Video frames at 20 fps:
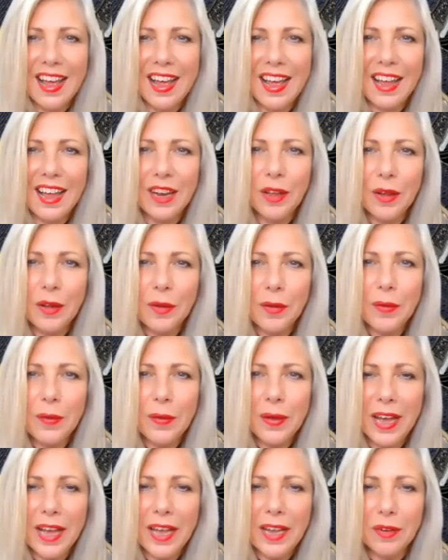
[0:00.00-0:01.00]
Hello
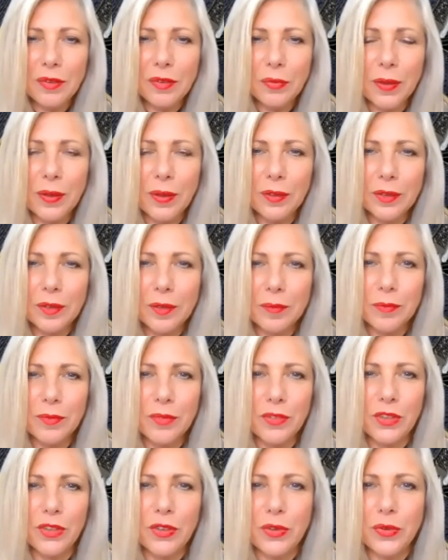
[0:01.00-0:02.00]
and welcome
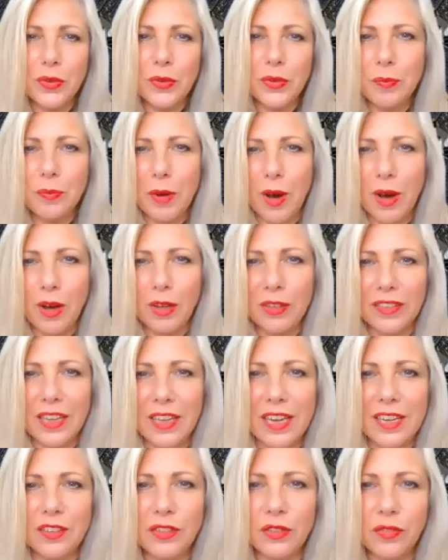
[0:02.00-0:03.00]
to part
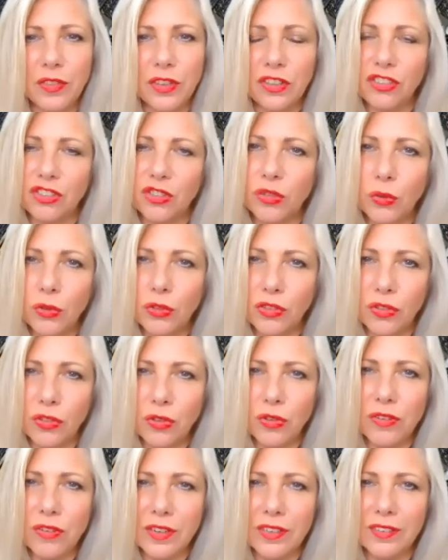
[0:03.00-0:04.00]
8 of this short
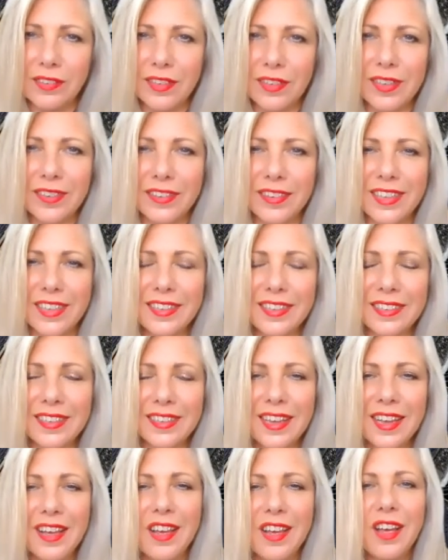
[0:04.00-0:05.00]
story series,
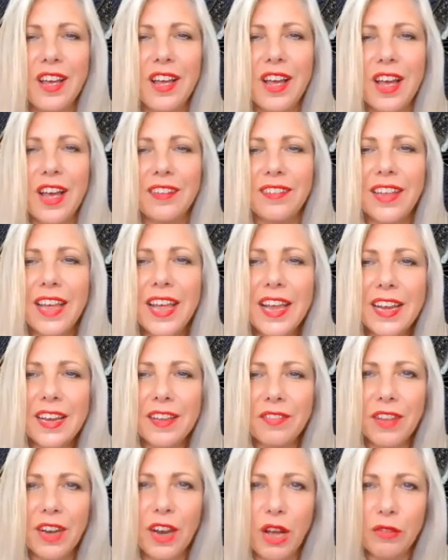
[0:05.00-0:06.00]
A Day in
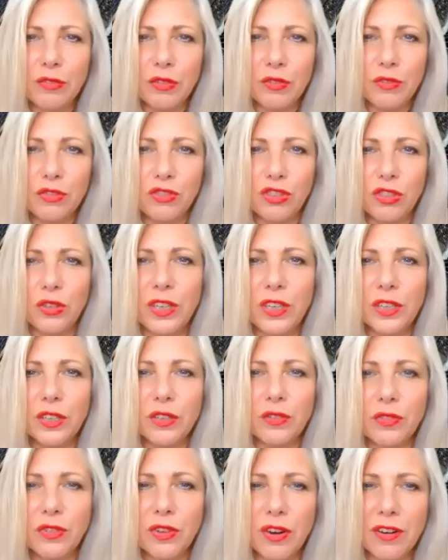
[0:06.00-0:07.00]
the Life of Julian
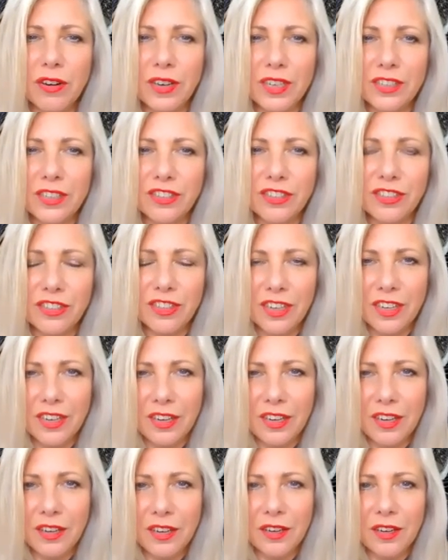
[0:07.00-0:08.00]
of Norwich,
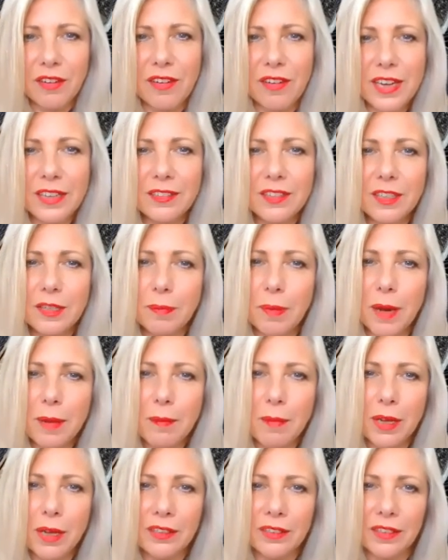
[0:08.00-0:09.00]
narrated by
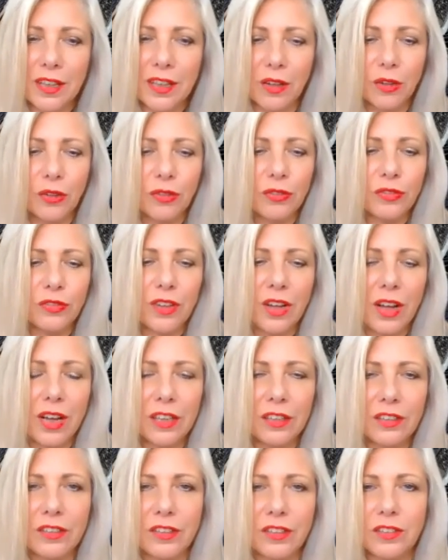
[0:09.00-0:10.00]
myself,
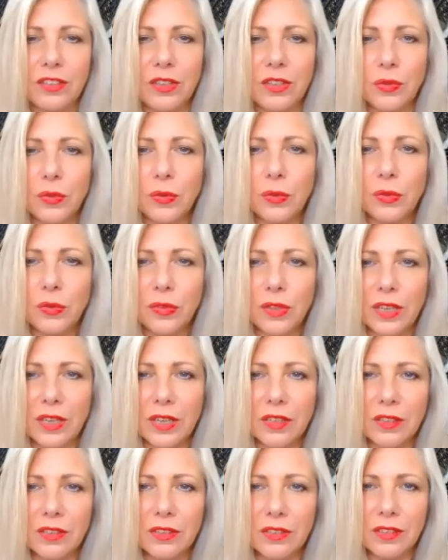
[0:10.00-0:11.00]

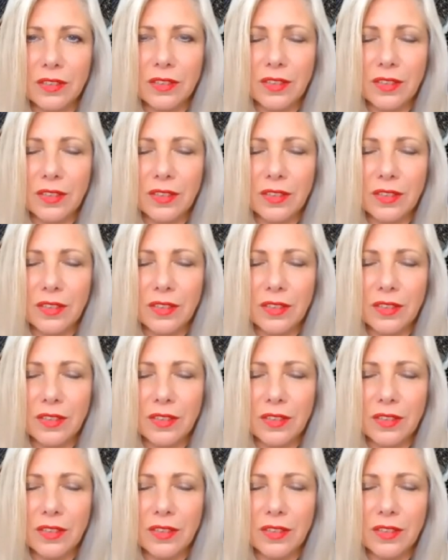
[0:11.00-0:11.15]
IsisiAllthings.